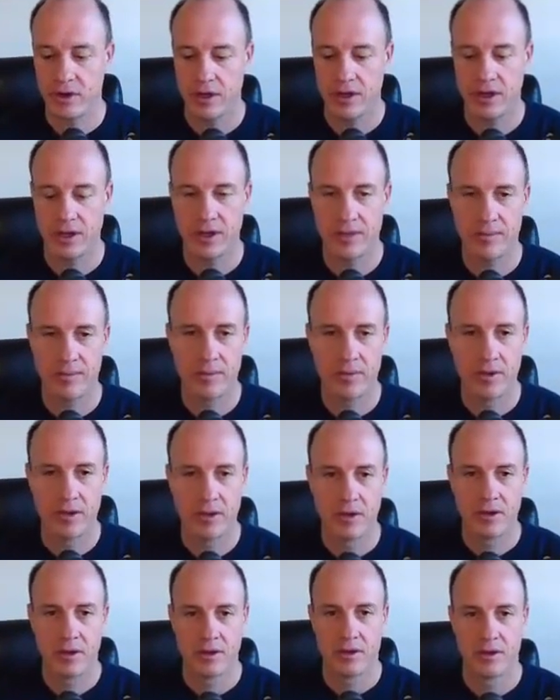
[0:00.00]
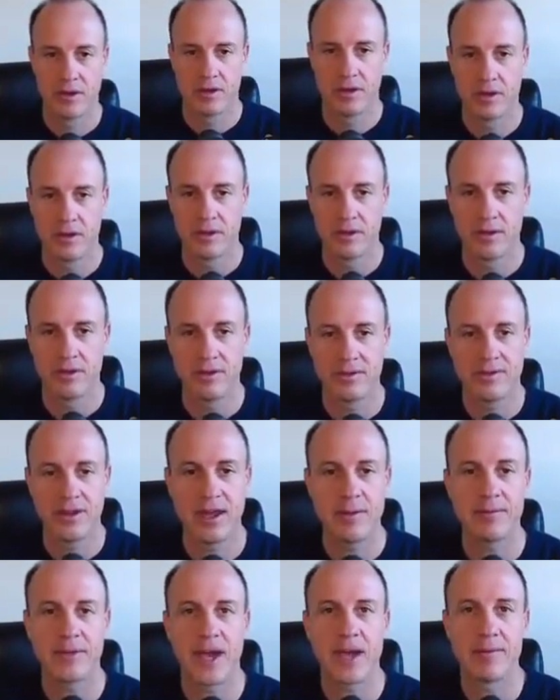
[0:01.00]
the
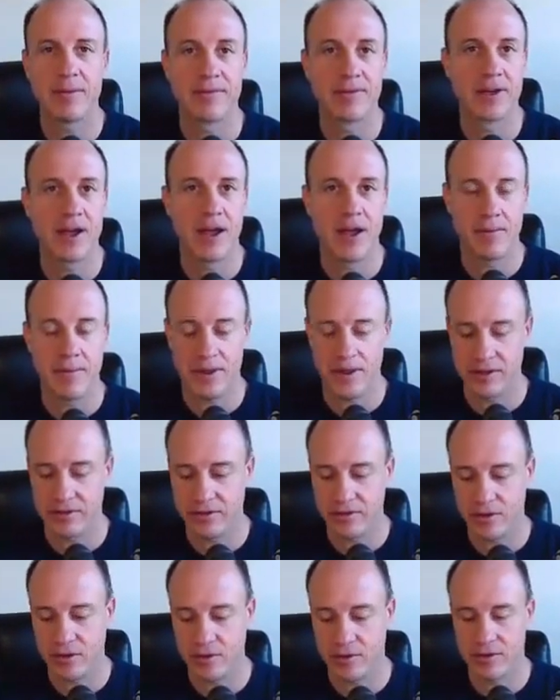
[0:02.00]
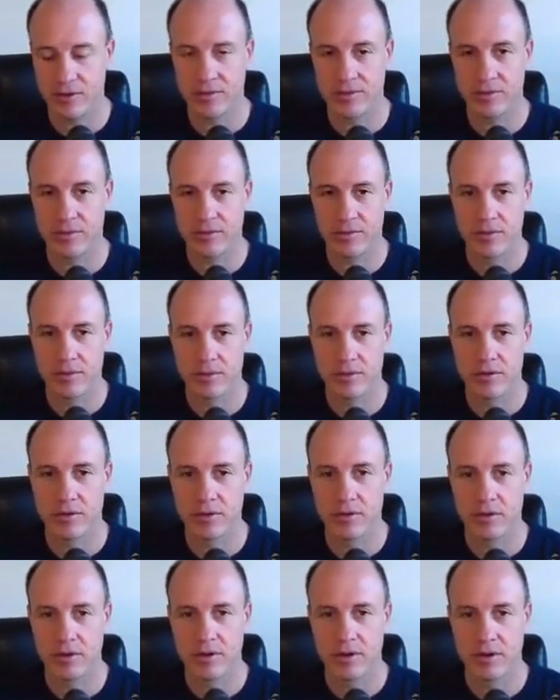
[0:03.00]
same type of comment. So,
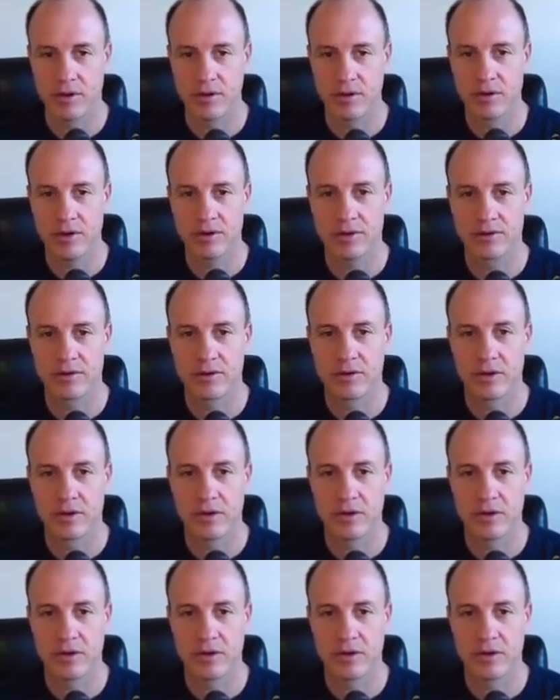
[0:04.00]
you know, looks